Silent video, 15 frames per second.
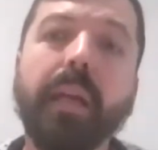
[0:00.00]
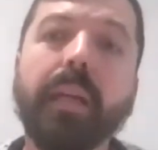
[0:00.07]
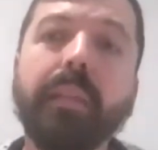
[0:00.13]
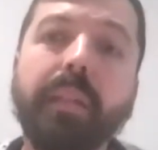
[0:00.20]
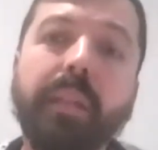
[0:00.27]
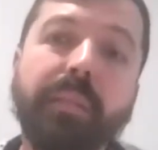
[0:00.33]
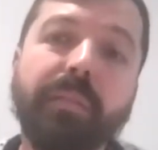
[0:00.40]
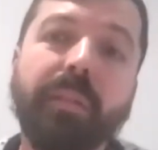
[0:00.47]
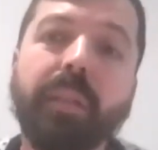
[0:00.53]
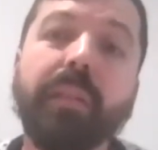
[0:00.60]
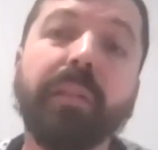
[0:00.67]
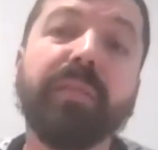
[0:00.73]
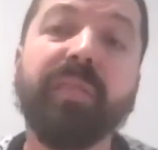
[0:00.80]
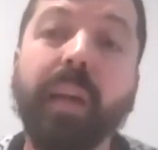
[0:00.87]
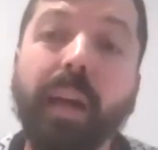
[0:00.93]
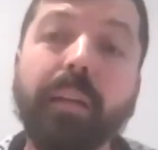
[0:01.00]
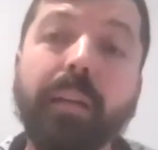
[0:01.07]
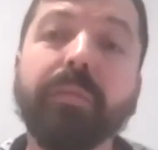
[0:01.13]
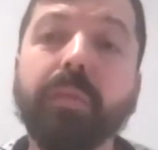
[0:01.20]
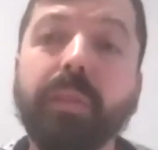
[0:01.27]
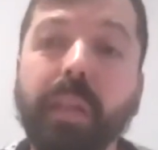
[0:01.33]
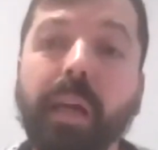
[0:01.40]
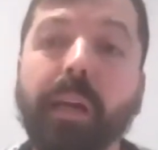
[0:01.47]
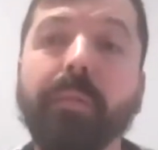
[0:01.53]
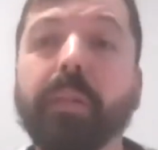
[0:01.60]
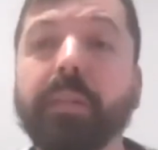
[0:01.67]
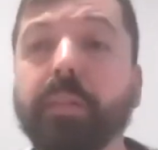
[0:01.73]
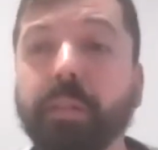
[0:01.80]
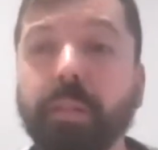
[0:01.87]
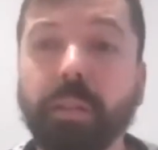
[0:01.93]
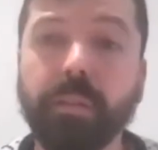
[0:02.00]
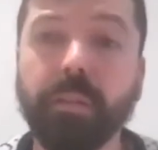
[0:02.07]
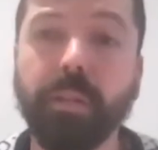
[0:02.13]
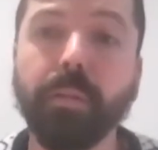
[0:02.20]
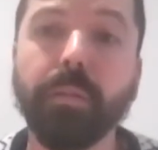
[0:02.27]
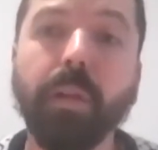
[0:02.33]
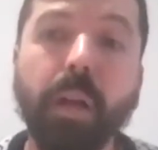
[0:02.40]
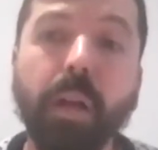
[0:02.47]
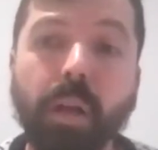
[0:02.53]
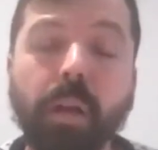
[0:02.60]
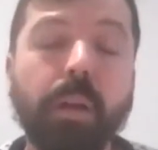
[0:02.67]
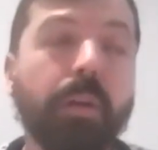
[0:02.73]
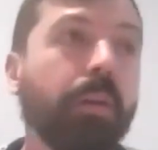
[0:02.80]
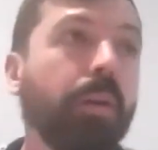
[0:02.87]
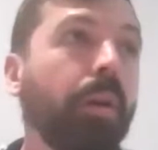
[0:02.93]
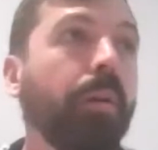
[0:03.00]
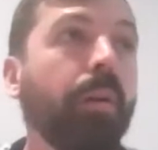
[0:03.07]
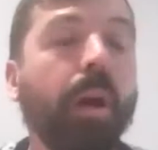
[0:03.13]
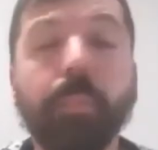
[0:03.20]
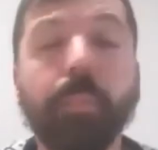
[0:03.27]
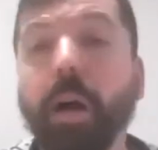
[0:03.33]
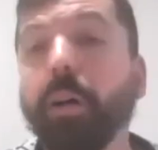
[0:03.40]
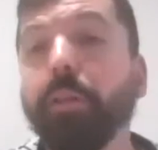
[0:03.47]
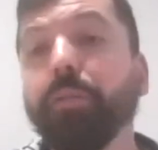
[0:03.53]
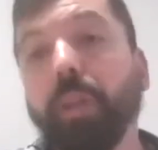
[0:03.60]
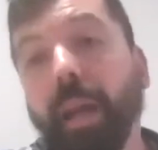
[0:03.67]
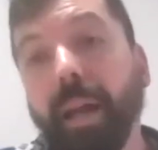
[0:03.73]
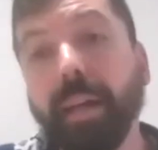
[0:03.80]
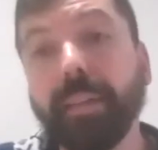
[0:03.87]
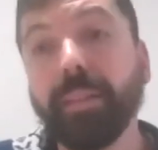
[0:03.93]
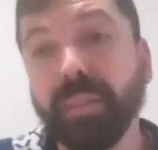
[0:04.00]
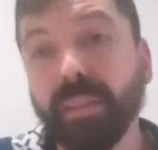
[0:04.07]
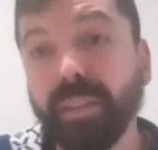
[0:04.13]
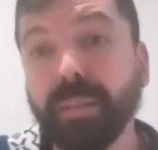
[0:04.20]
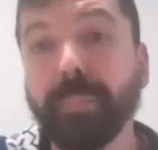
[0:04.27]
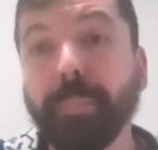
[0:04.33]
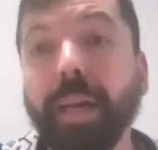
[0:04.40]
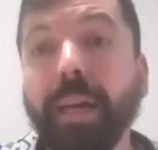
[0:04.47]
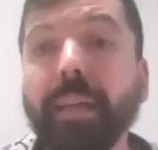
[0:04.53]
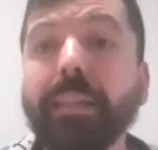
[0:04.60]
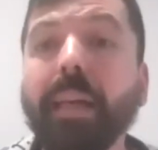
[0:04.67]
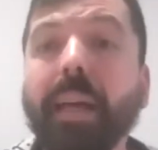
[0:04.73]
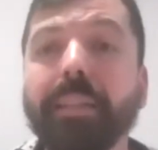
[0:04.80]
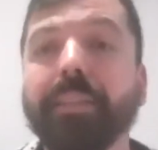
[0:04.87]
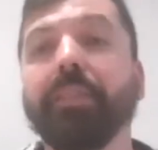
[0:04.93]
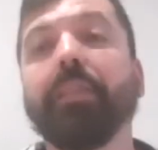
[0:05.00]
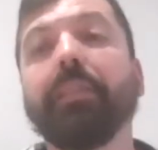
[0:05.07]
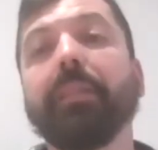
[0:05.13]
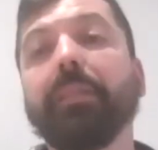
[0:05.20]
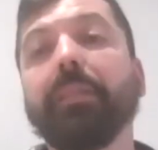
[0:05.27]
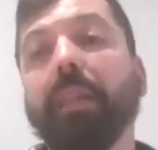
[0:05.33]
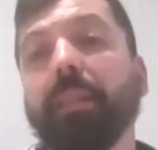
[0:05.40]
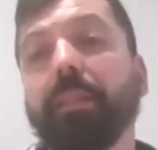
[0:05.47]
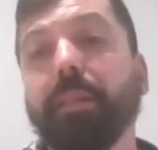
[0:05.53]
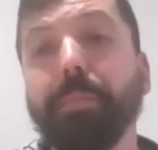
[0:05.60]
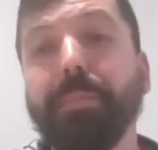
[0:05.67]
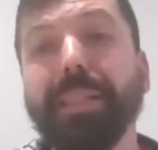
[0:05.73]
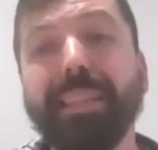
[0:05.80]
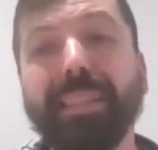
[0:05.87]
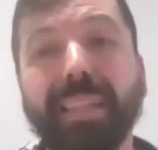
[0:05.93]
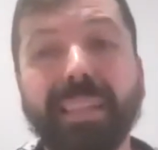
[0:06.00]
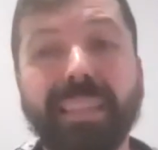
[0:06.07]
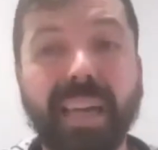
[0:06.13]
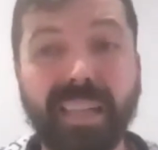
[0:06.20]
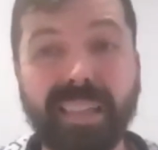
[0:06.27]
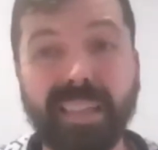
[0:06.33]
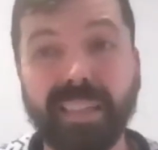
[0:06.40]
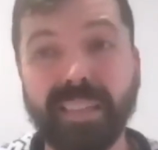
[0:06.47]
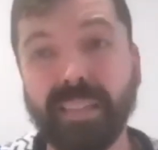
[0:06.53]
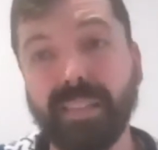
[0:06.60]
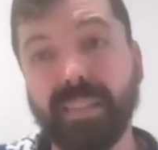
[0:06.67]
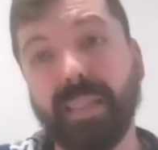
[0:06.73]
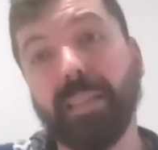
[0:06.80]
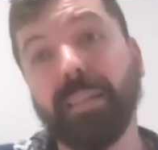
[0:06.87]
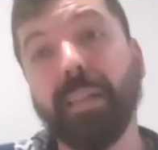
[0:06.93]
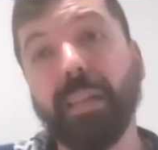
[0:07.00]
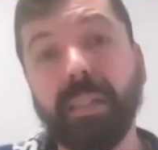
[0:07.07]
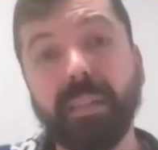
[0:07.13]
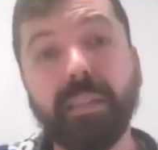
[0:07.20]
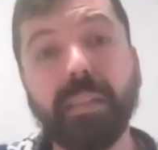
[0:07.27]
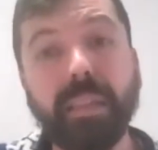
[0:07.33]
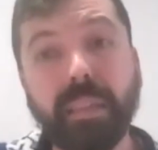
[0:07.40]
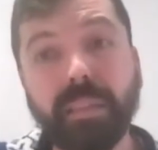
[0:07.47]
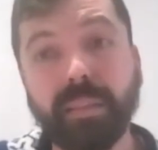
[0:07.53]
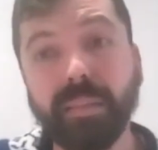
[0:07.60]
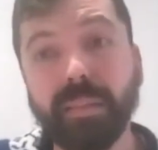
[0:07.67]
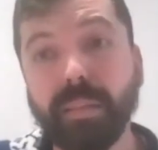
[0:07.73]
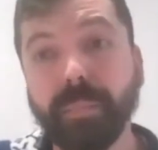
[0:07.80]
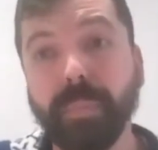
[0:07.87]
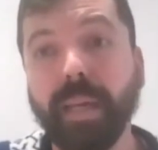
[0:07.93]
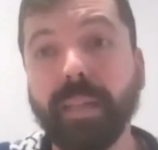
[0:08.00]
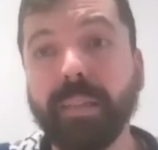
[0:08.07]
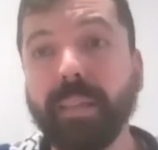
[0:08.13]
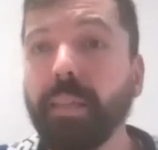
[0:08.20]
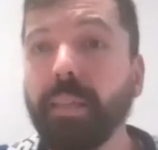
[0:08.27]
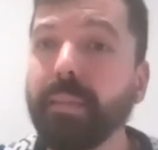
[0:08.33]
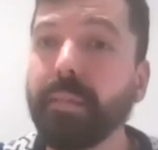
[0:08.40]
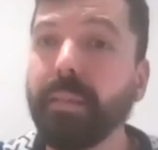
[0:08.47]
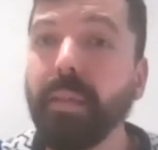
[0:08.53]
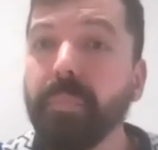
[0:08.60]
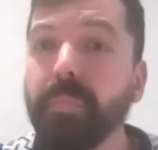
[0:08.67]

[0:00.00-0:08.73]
And even if I would have a certain uh, amount I could spend, I don't doesn't mean that I necessarily need to spend that.